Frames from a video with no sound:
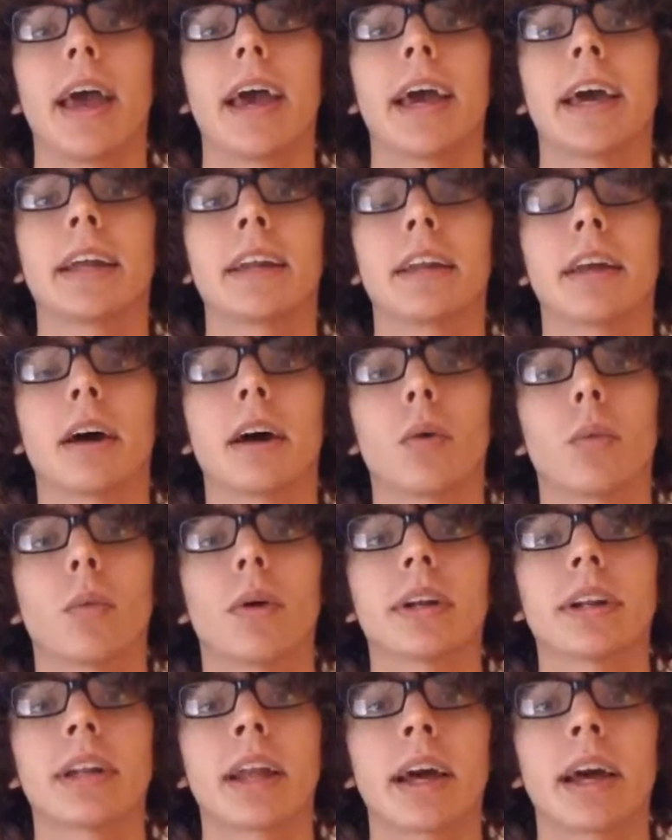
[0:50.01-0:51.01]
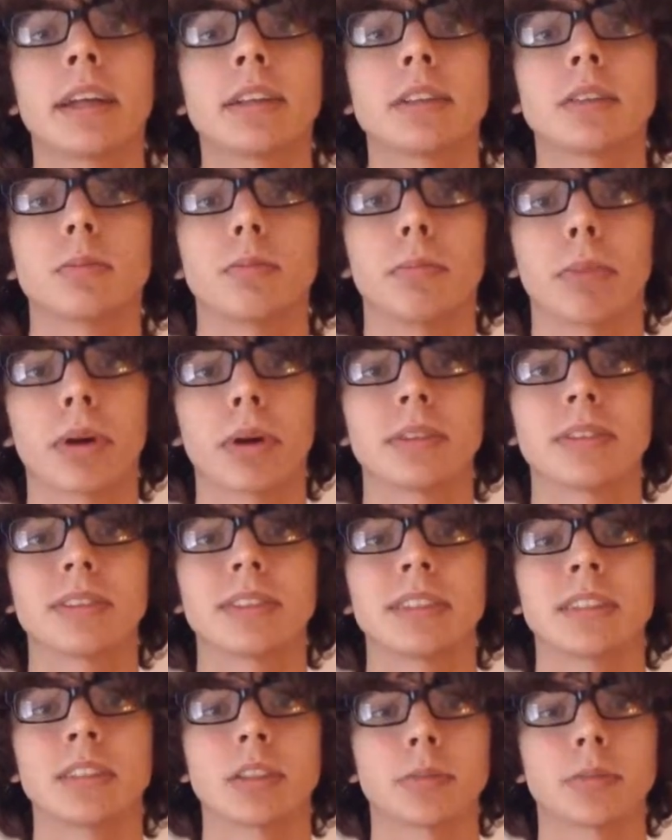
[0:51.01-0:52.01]
And one night, Burt
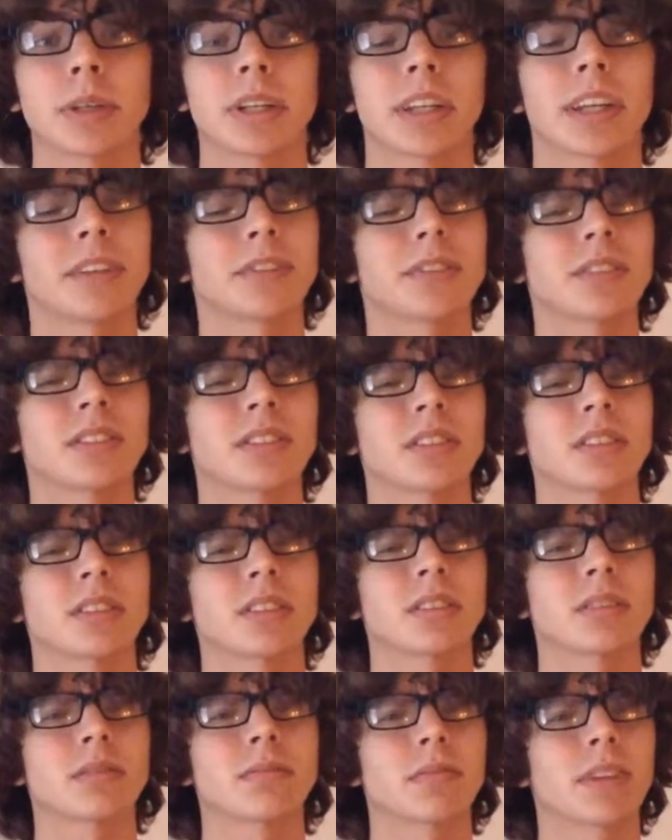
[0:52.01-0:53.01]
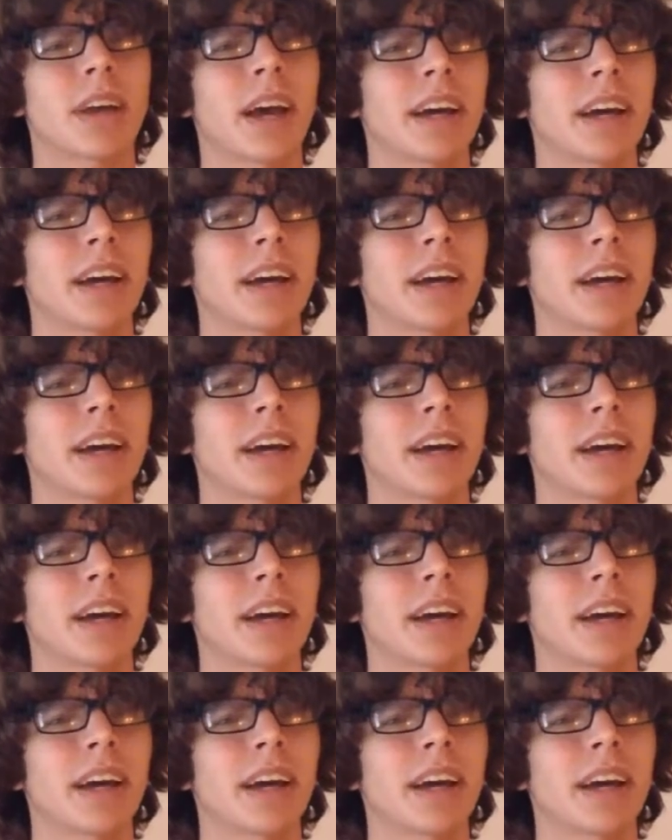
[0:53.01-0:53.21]
sees him and gives this